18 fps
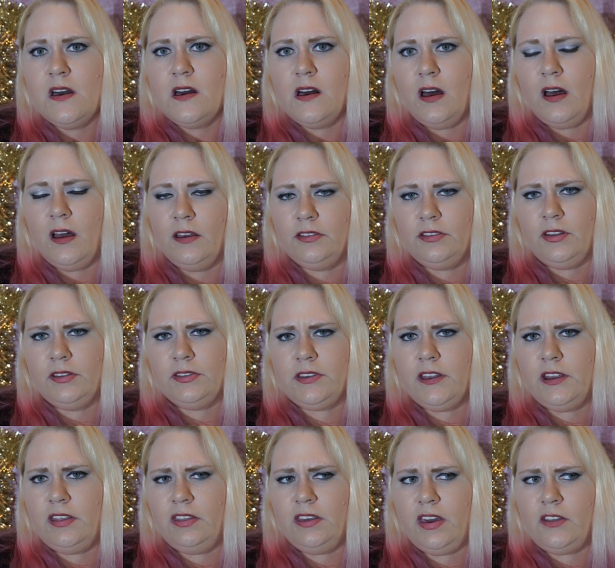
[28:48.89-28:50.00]
So let's get
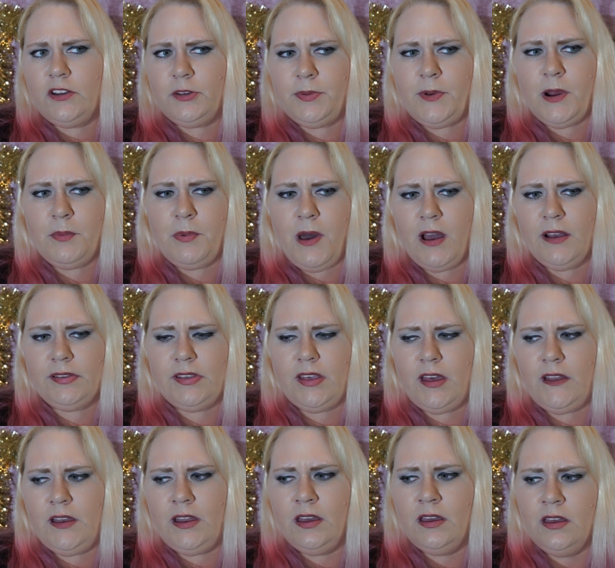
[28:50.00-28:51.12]
in the other spirit box
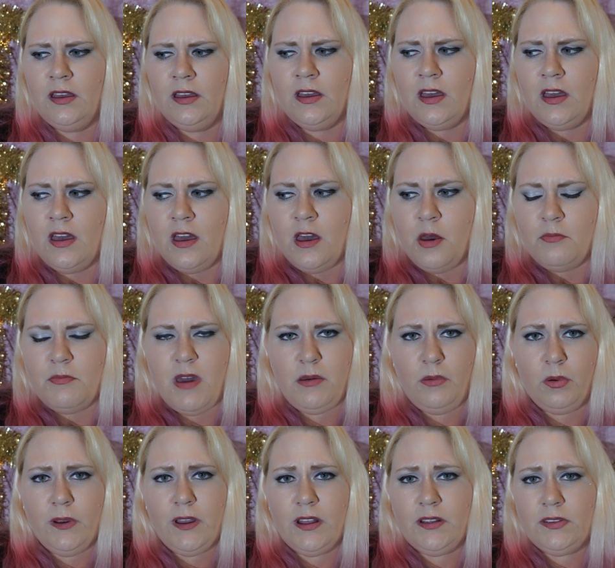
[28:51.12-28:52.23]
and maybe
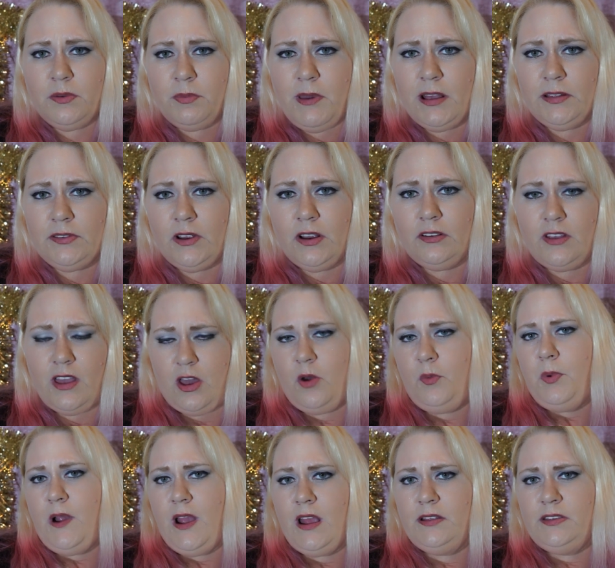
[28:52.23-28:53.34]
we're getting some answers. I hope
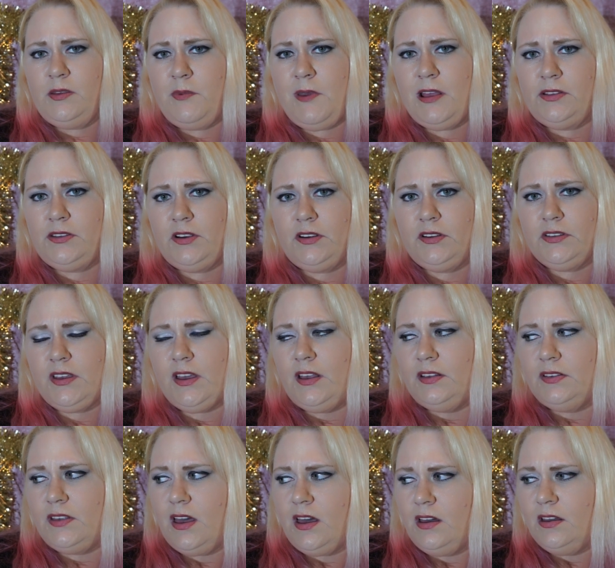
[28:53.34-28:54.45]
we're getting some answers
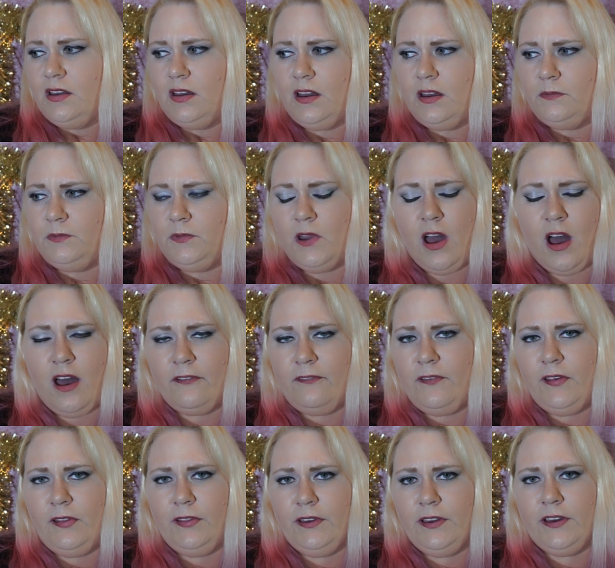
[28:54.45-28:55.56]
because I'm not
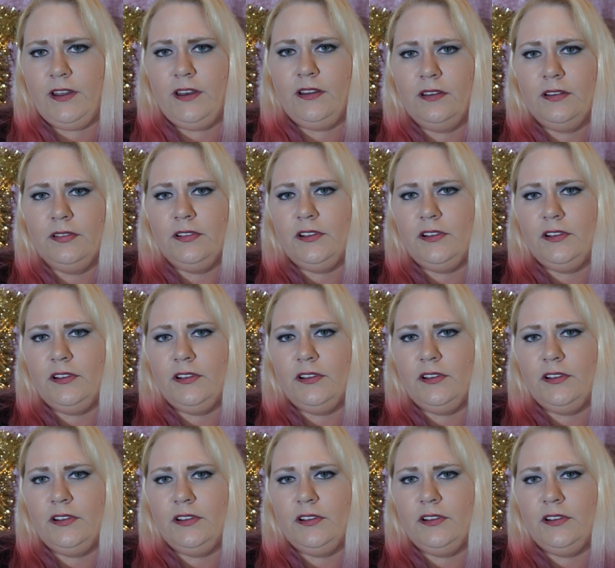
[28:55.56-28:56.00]
feeling good.